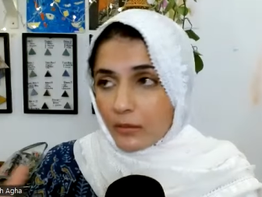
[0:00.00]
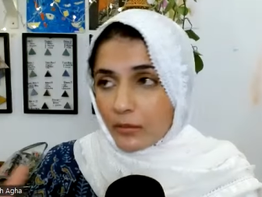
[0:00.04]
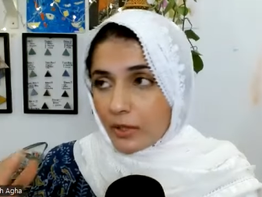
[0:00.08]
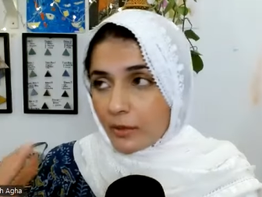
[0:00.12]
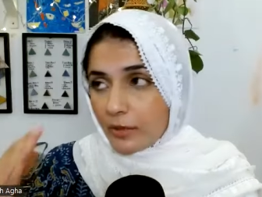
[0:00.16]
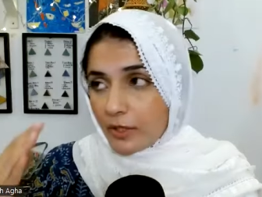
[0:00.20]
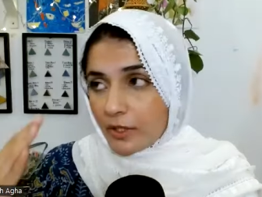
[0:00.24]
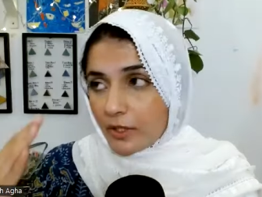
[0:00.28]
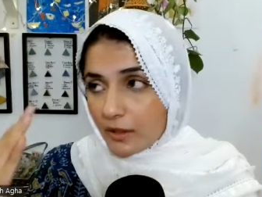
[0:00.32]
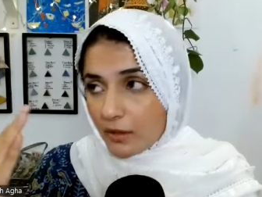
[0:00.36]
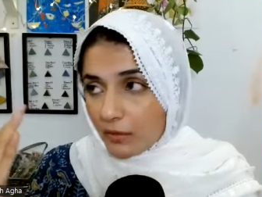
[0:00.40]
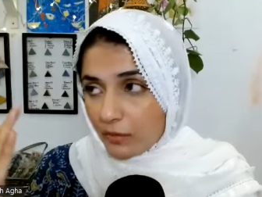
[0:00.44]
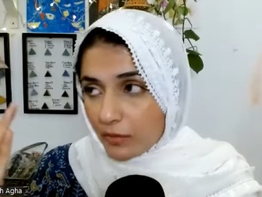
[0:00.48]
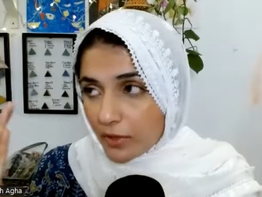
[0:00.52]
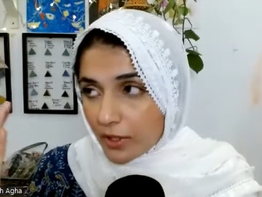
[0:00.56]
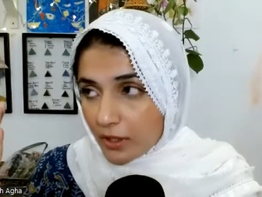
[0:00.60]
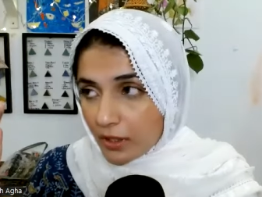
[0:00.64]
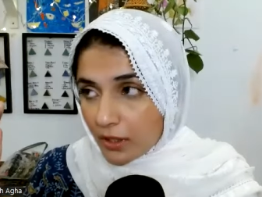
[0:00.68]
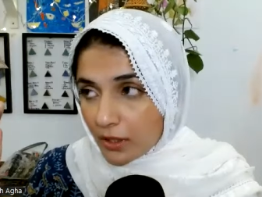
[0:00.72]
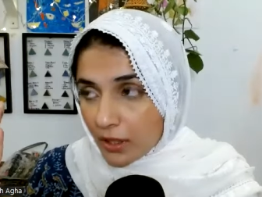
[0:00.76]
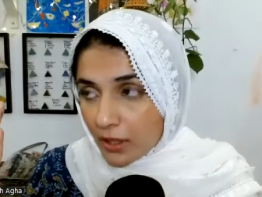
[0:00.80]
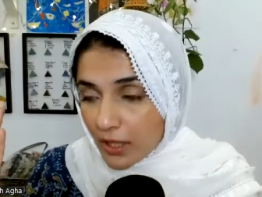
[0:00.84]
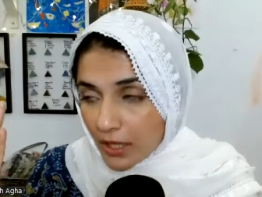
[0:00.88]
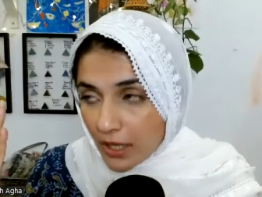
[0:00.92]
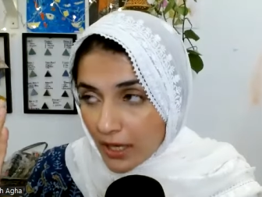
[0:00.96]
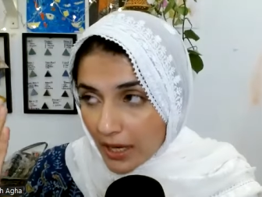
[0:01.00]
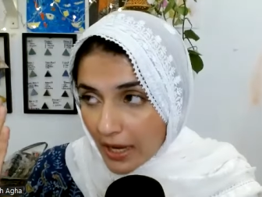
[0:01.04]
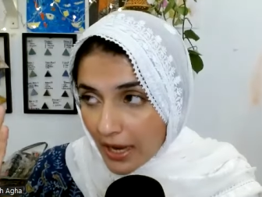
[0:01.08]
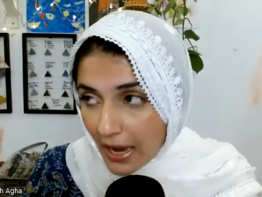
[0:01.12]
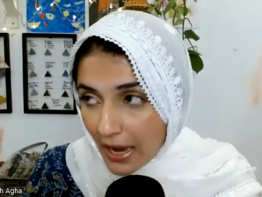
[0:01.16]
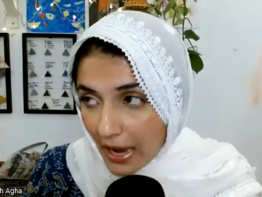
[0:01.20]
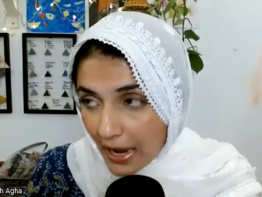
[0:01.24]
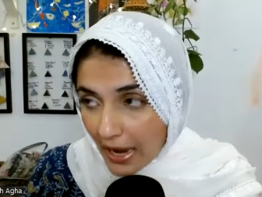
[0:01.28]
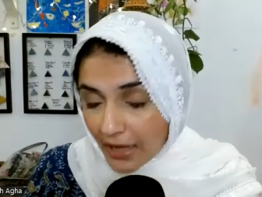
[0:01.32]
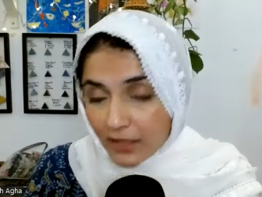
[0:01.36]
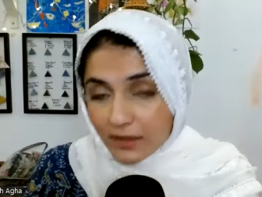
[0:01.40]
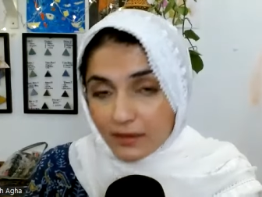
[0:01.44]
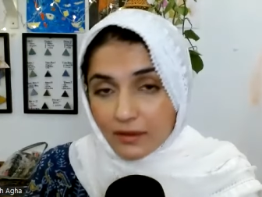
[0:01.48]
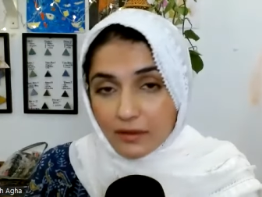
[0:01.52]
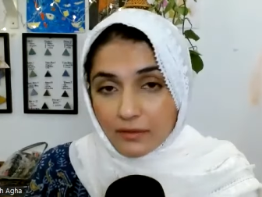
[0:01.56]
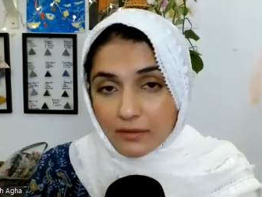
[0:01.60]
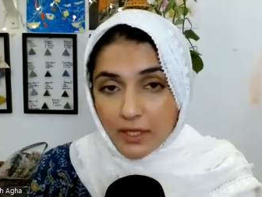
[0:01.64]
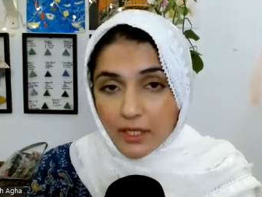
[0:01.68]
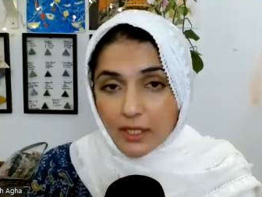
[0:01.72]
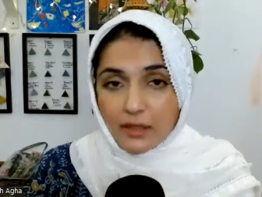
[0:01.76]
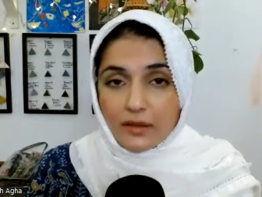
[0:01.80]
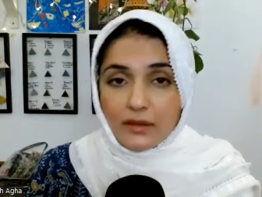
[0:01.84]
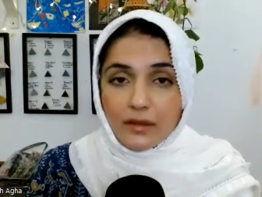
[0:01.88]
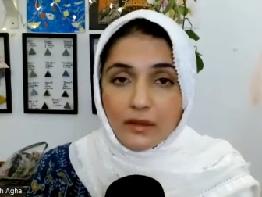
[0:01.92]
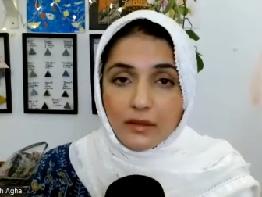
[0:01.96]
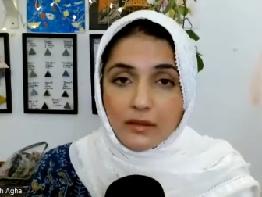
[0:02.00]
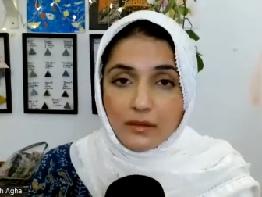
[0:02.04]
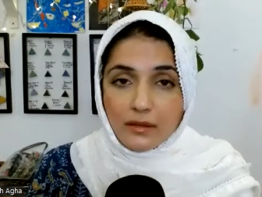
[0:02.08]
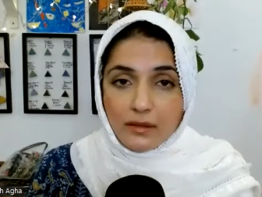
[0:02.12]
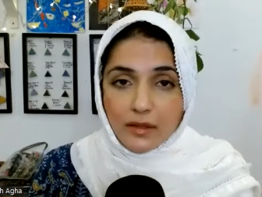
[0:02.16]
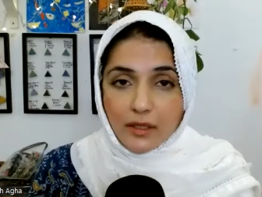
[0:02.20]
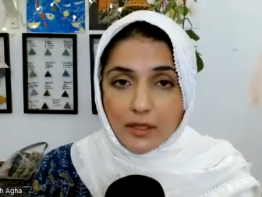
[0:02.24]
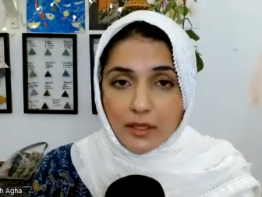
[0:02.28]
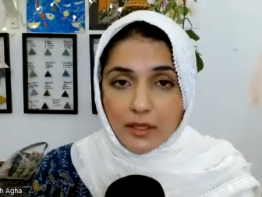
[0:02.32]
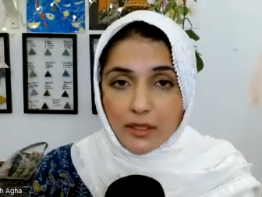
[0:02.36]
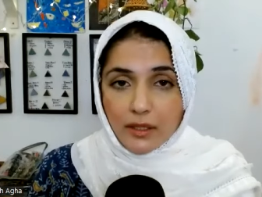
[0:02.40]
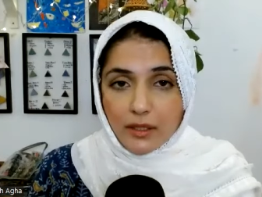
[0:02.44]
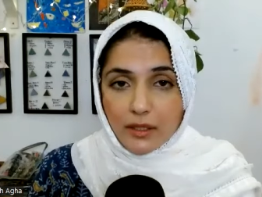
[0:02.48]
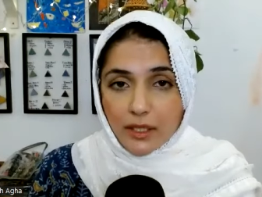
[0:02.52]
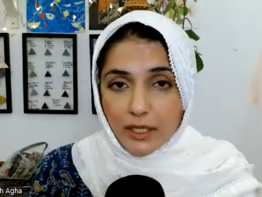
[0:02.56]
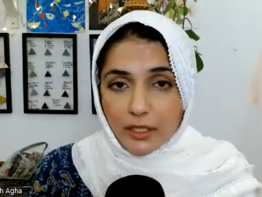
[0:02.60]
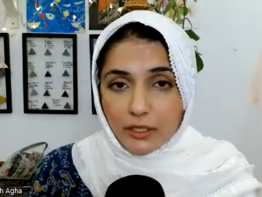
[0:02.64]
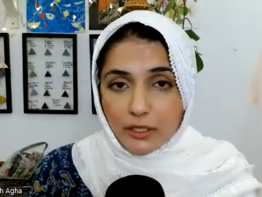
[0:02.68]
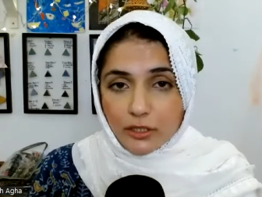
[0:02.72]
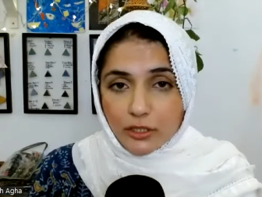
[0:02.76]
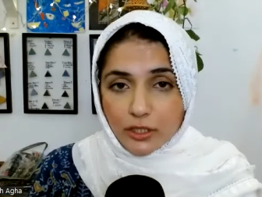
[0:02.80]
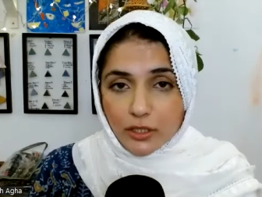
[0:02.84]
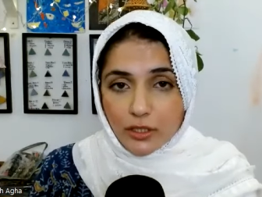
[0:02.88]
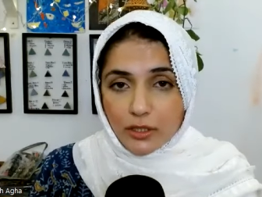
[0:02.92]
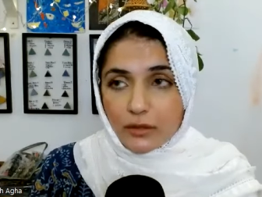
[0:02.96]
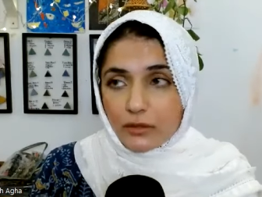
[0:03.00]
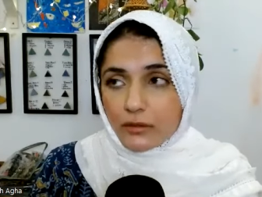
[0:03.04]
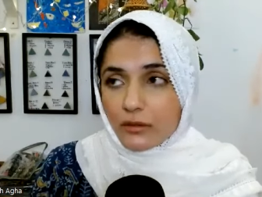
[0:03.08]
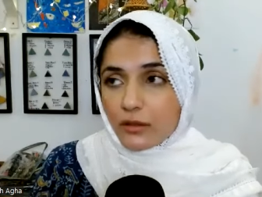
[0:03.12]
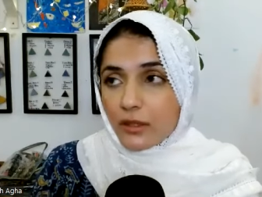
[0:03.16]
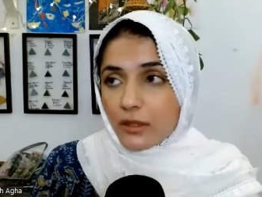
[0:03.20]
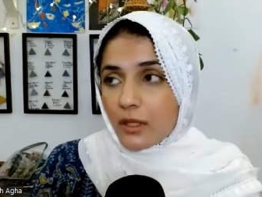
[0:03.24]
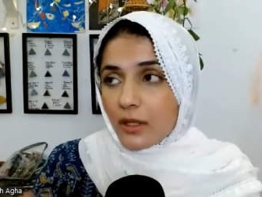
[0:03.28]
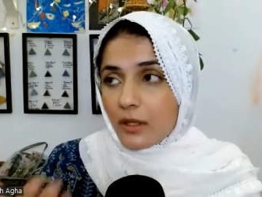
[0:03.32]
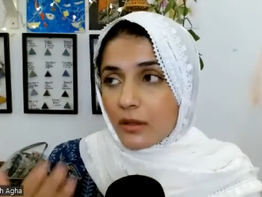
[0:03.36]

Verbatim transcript: Maybe someone has a very sincere intention.